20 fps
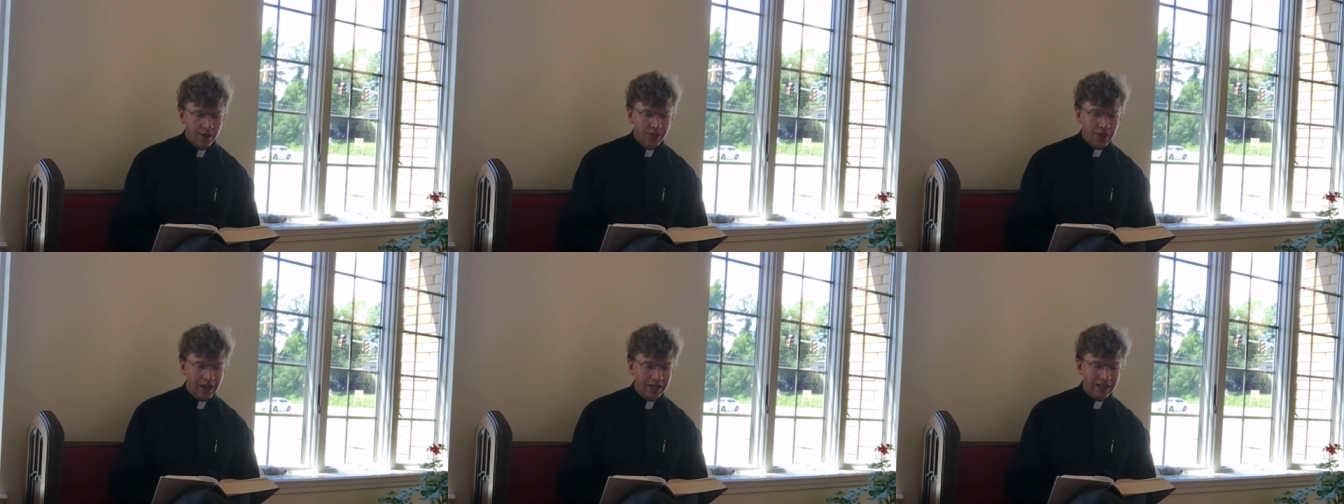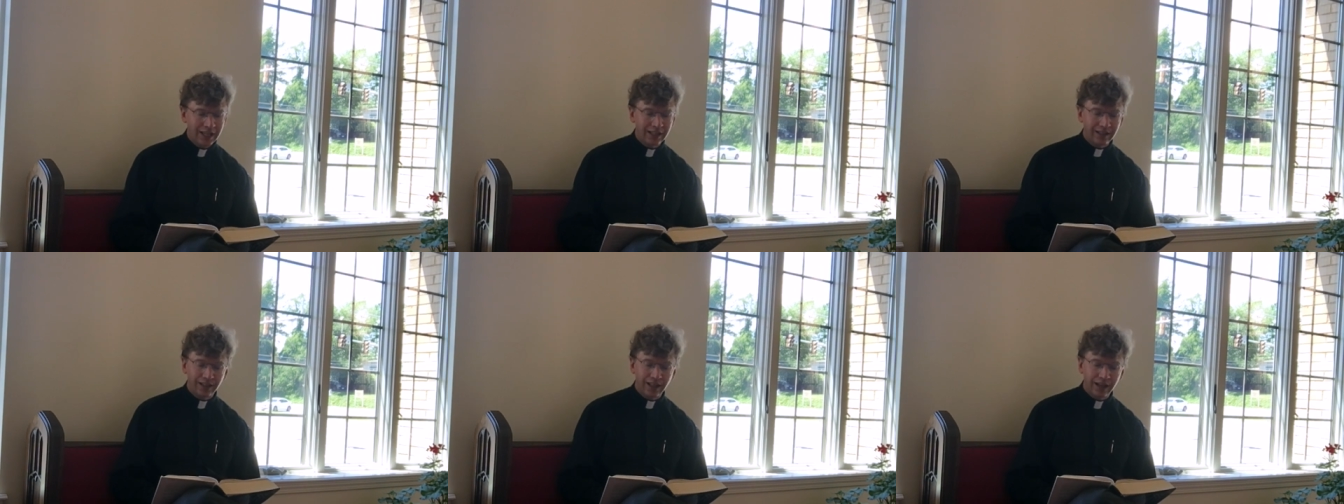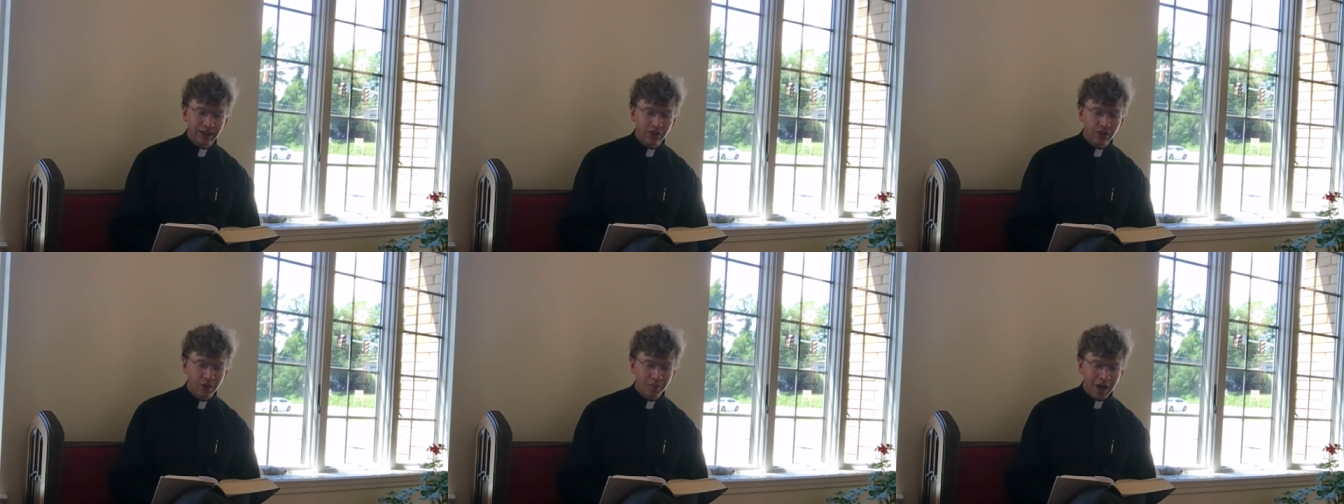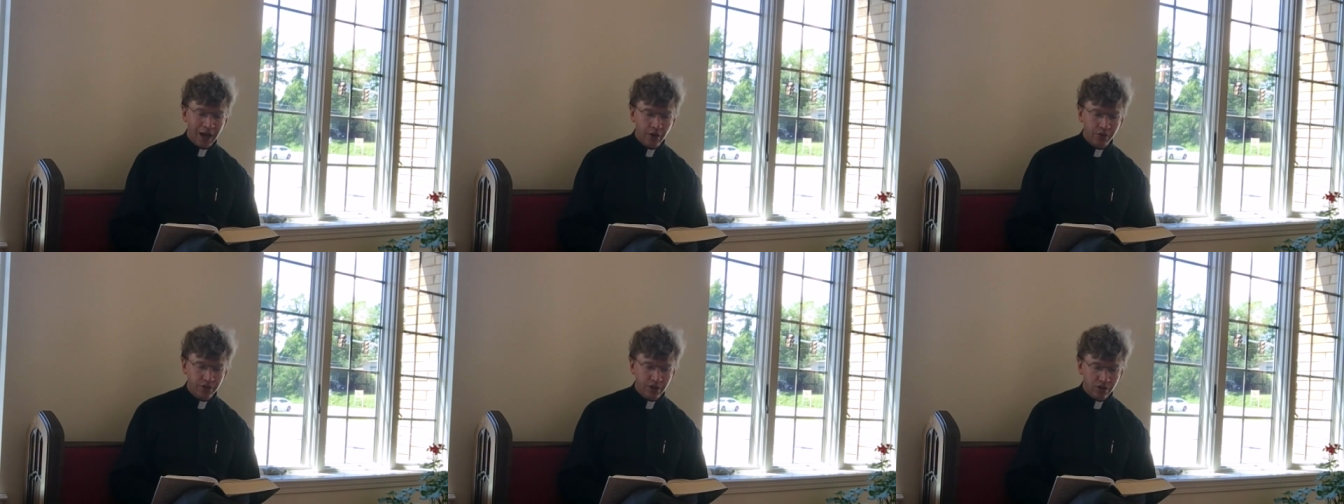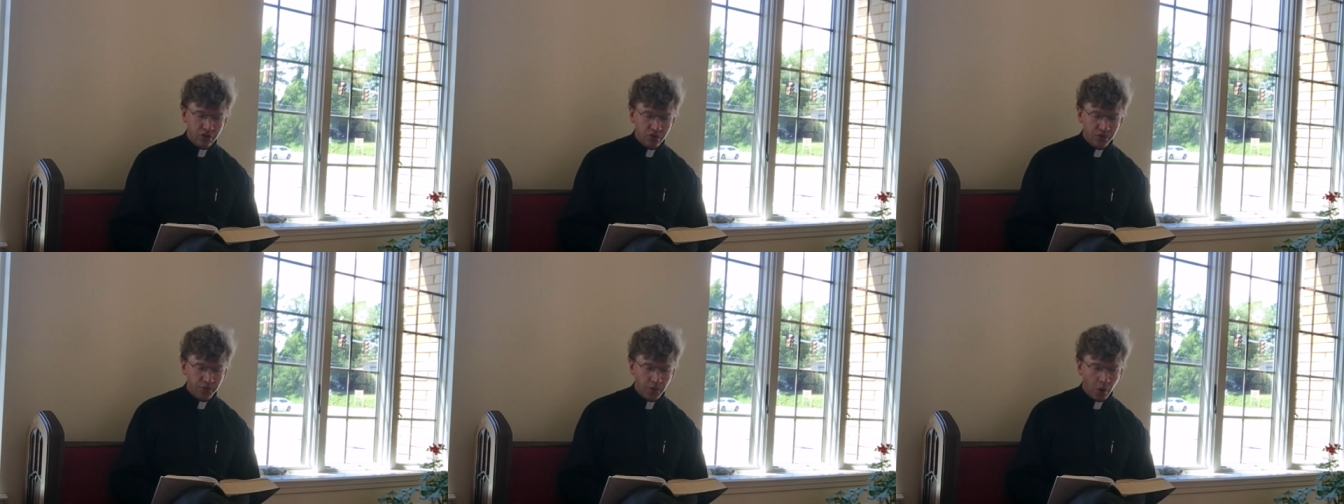Then he led them out
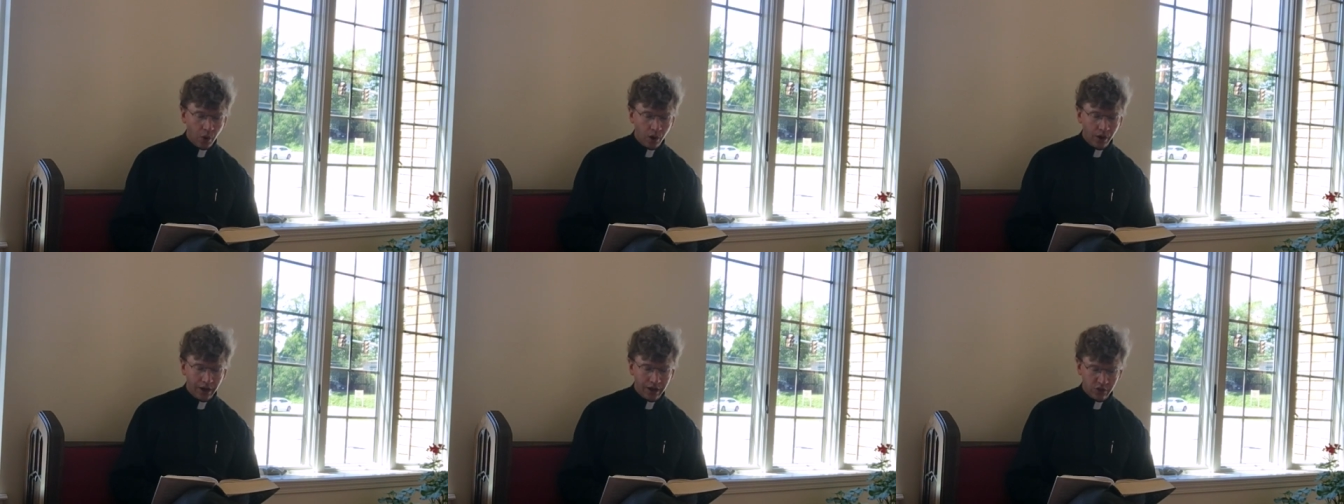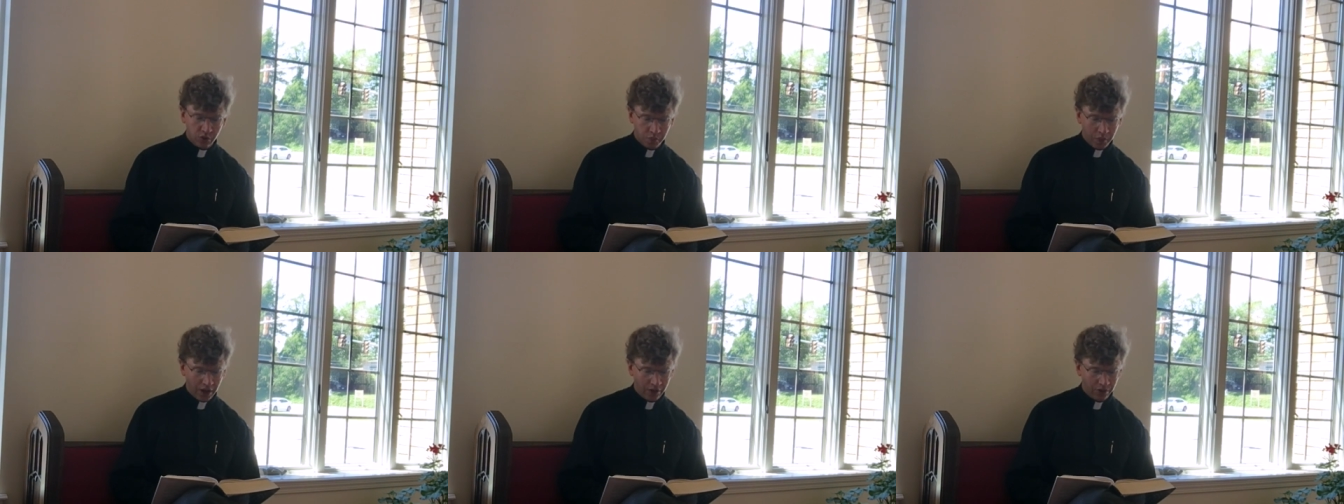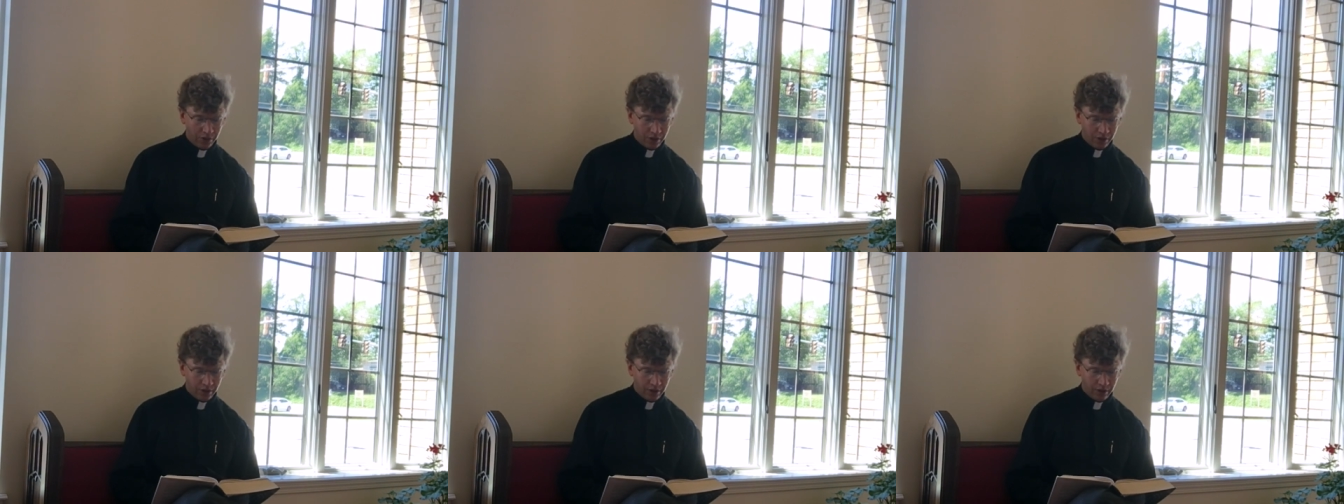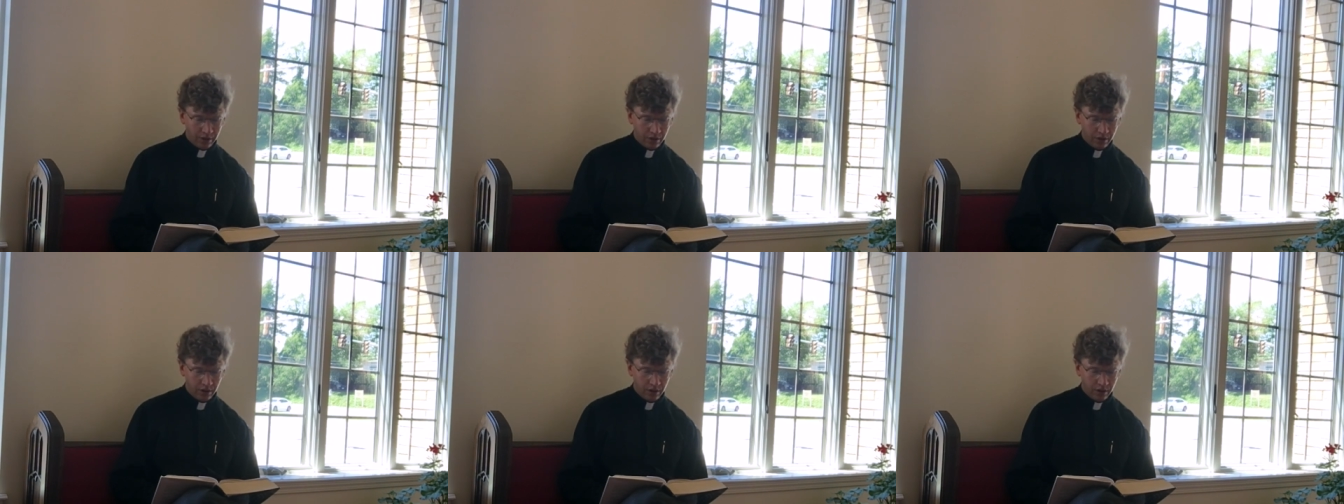as far as Bethany,